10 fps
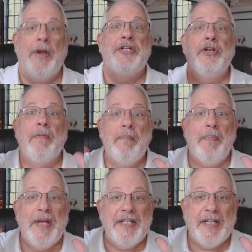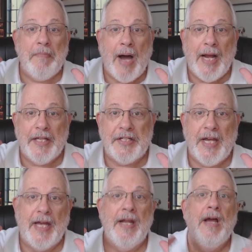It's your busy
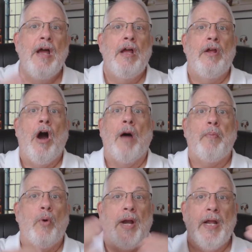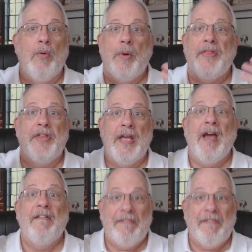mindset, operating with the